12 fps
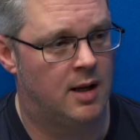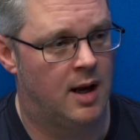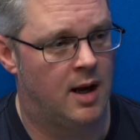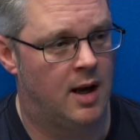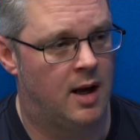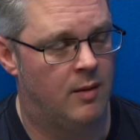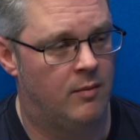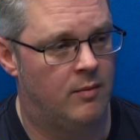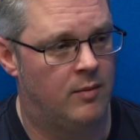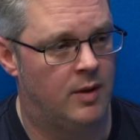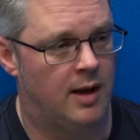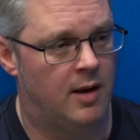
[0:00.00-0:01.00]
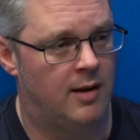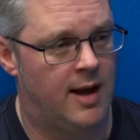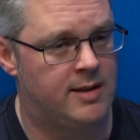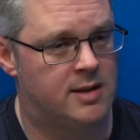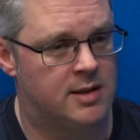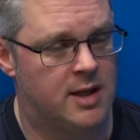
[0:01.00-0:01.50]
the low
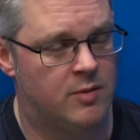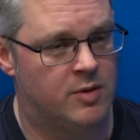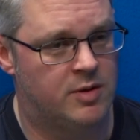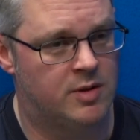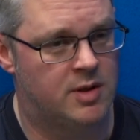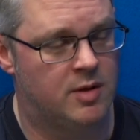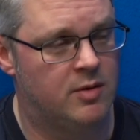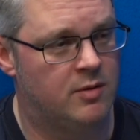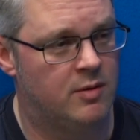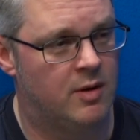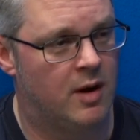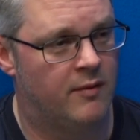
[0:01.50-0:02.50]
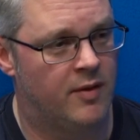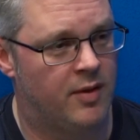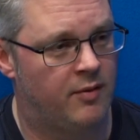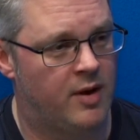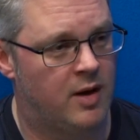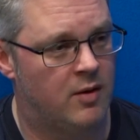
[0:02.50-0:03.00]
latency, which are two of the
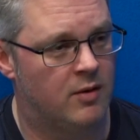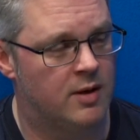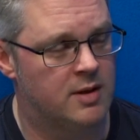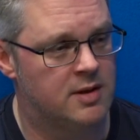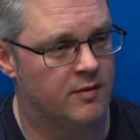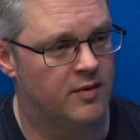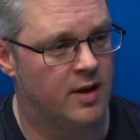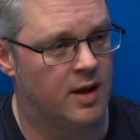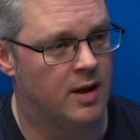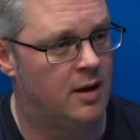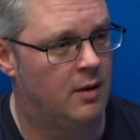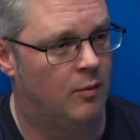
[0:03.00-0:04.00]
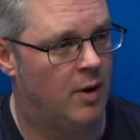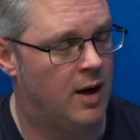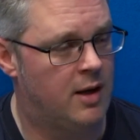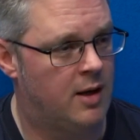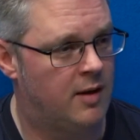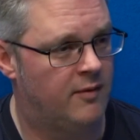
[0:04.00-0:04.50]
three corners of the why
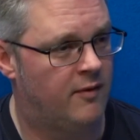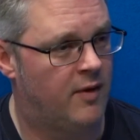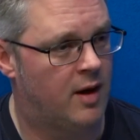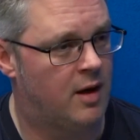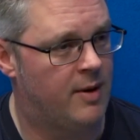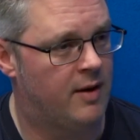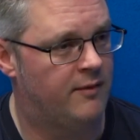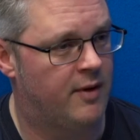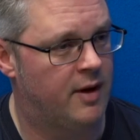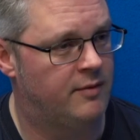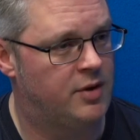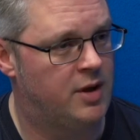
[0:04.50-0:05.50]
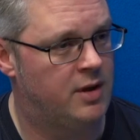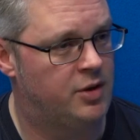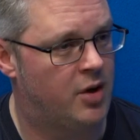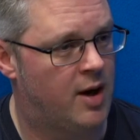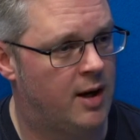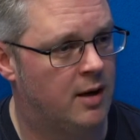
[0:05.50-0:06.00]
you give a fuck about 5G
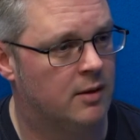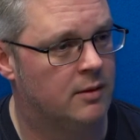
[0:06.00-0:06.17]
triangle.